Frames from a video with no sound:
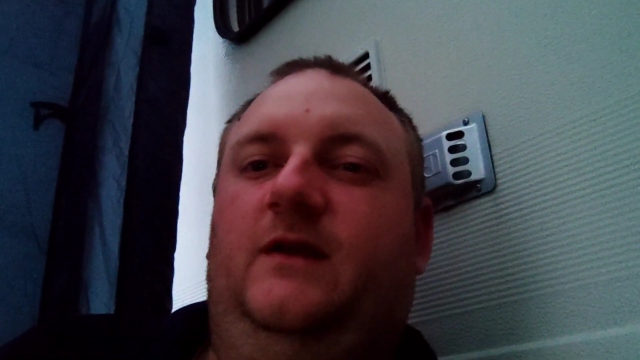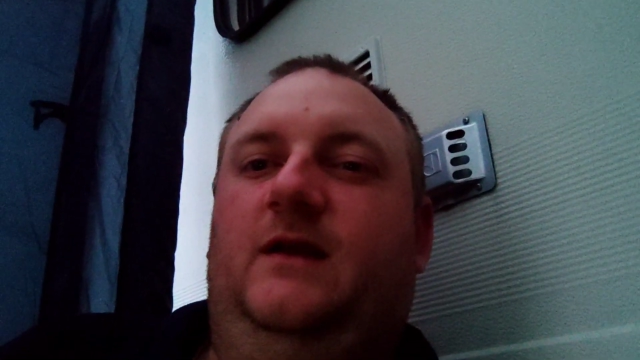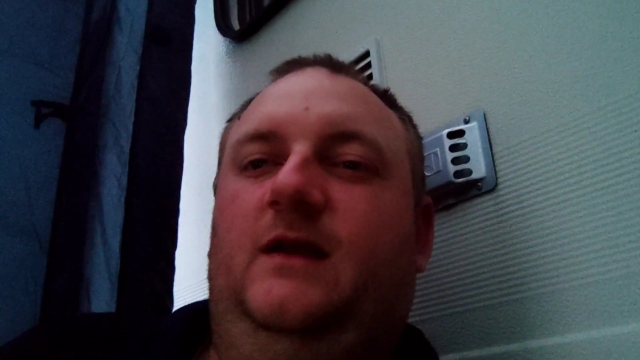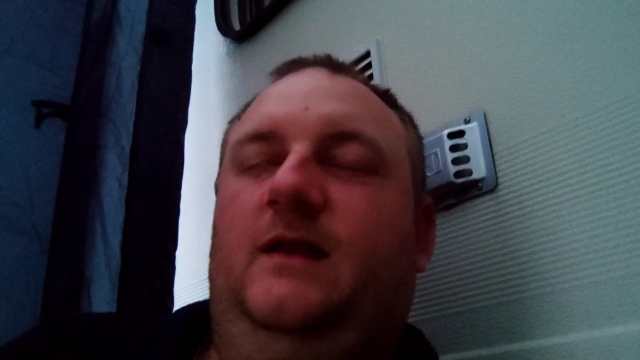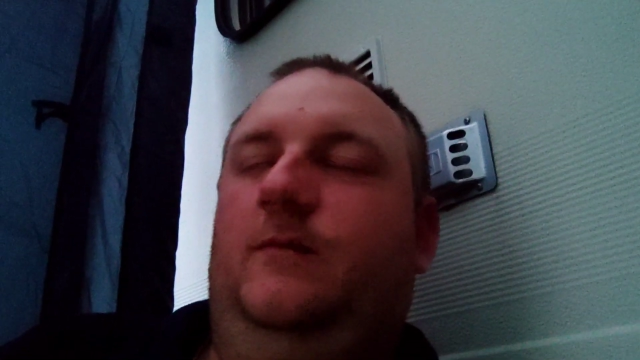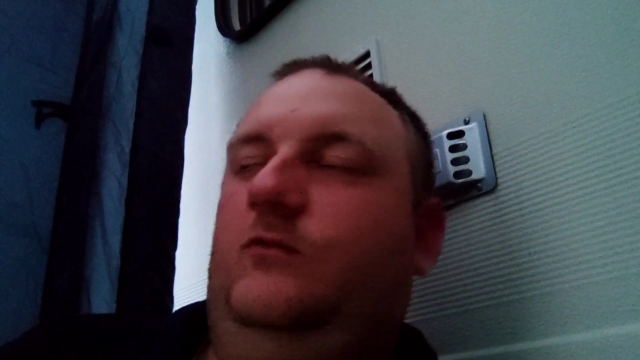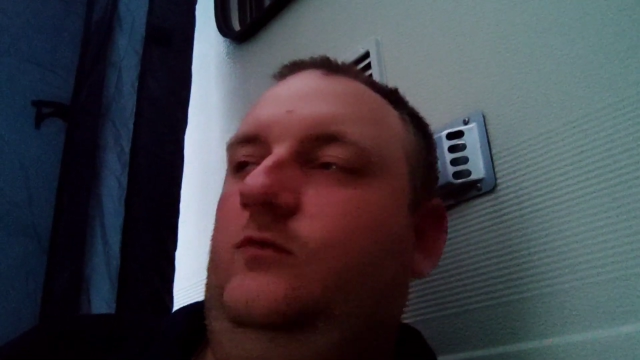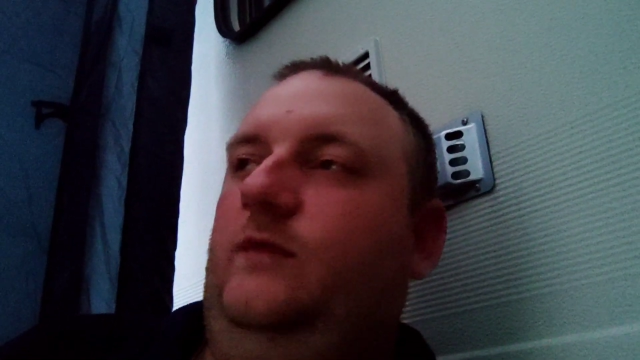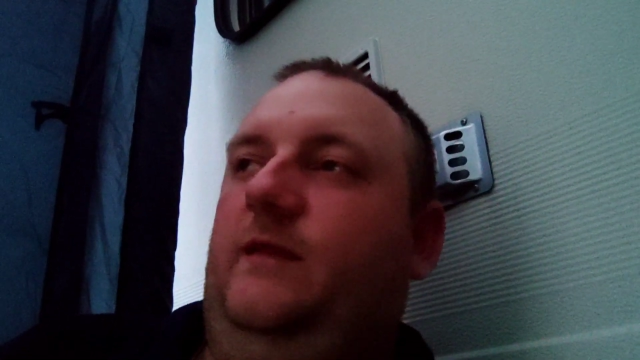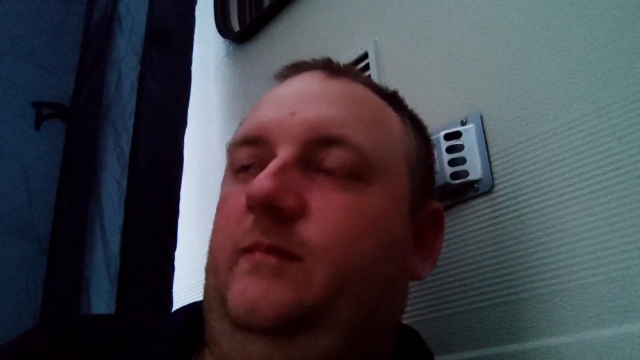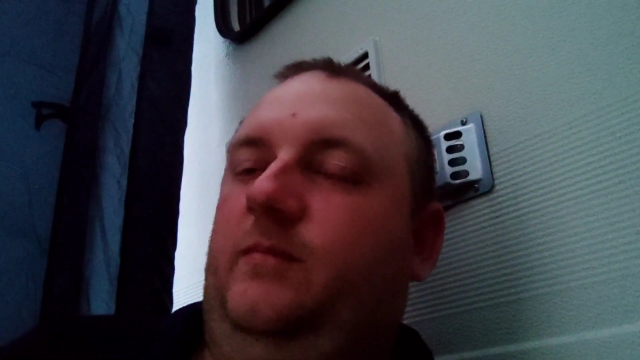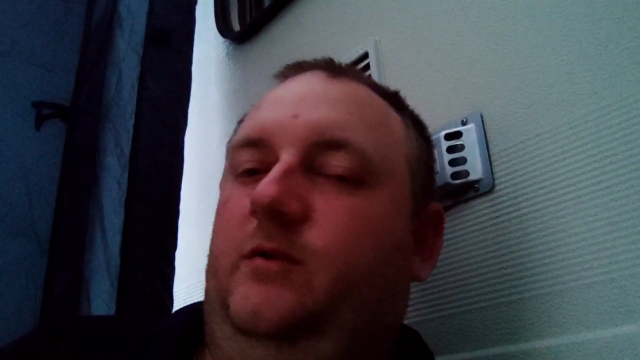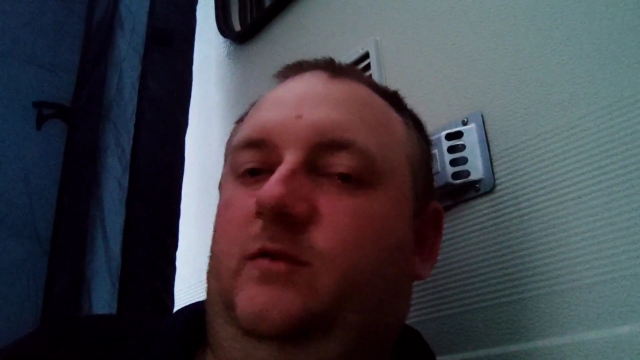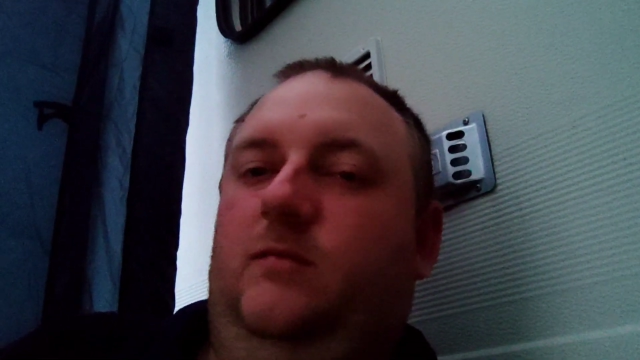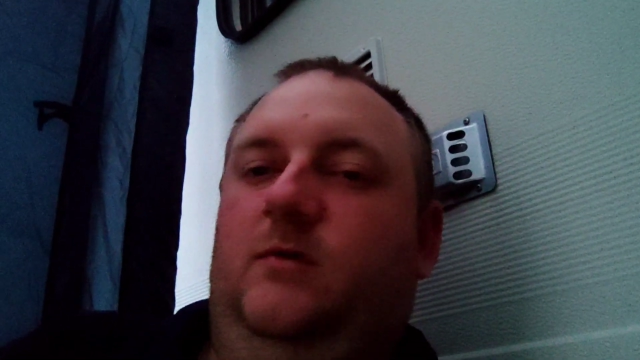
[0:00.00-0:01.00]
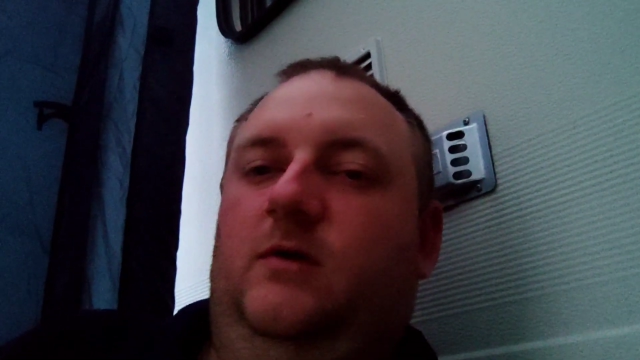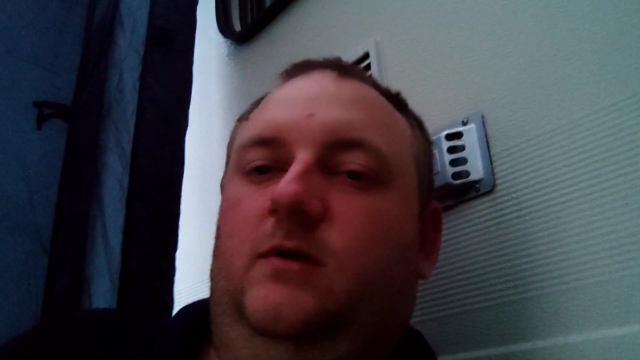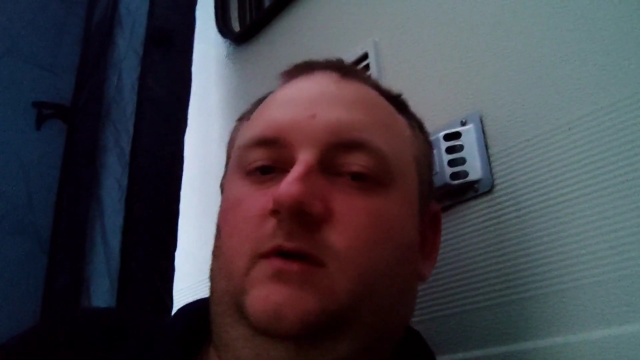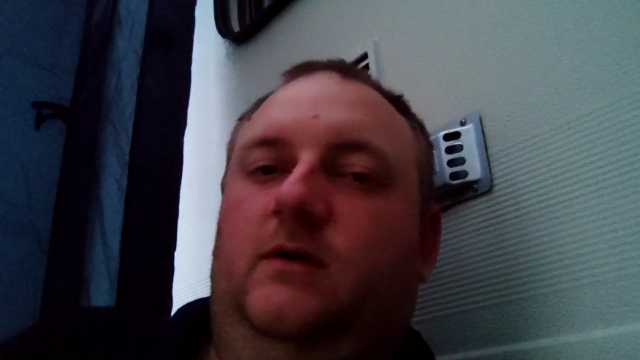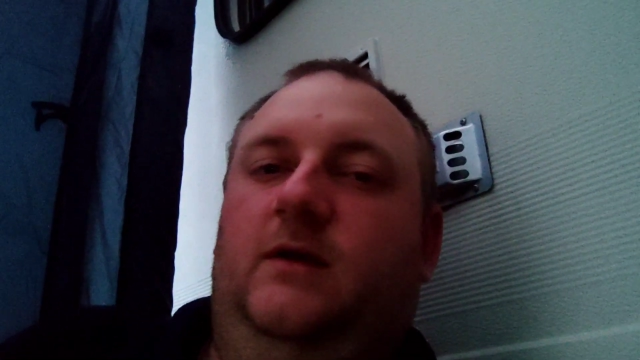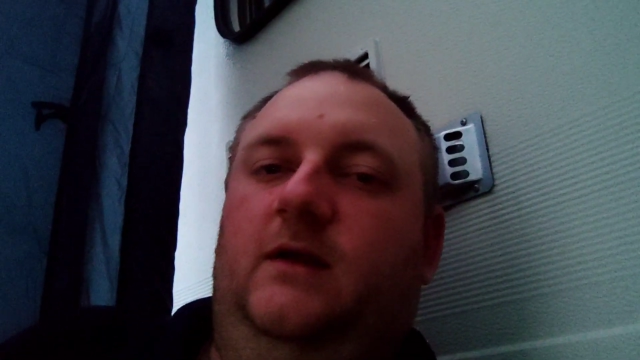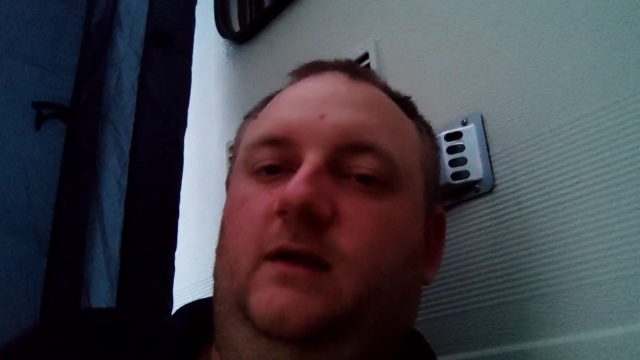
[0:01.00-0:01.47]
clips where they put them on,
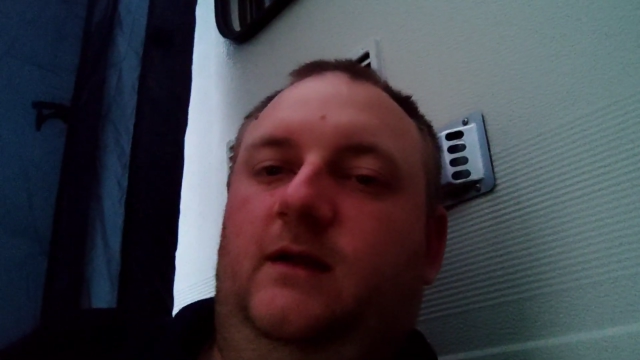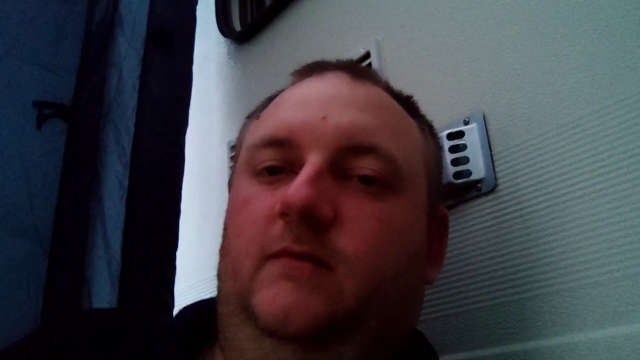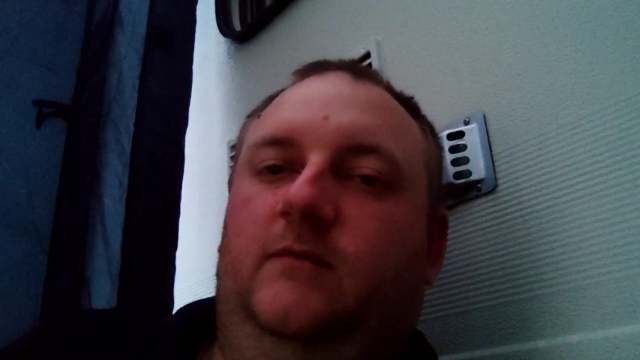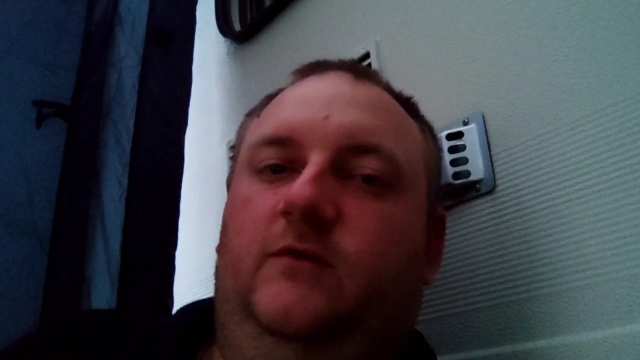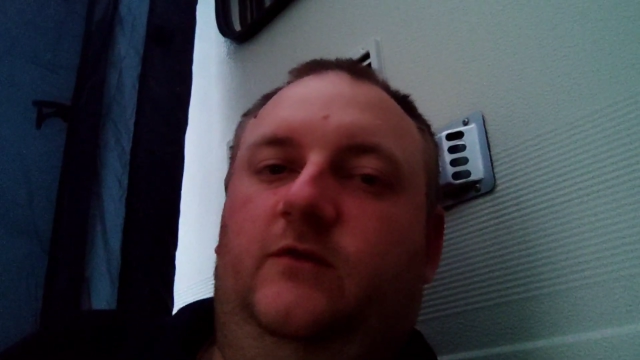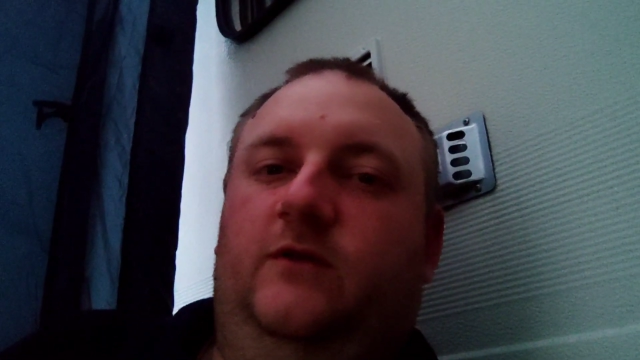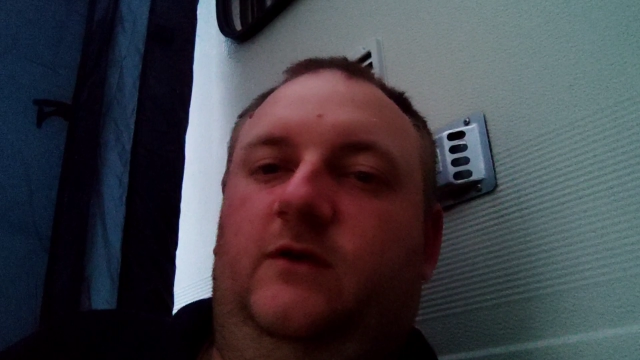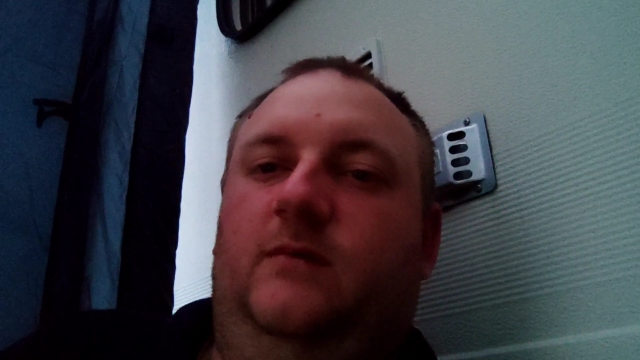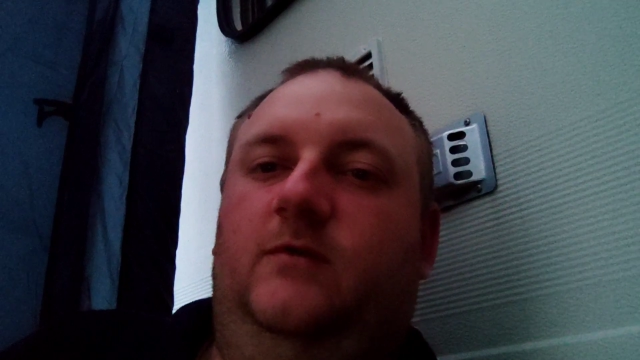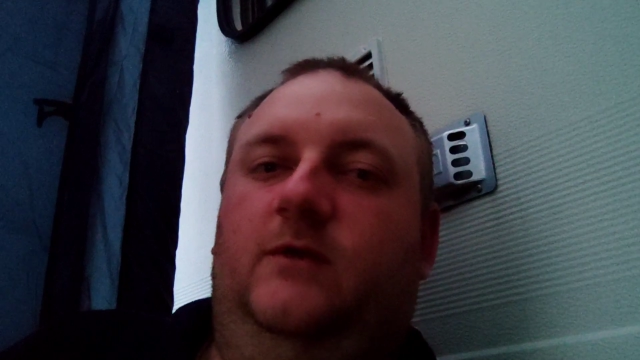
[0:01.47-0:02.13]
and then over time,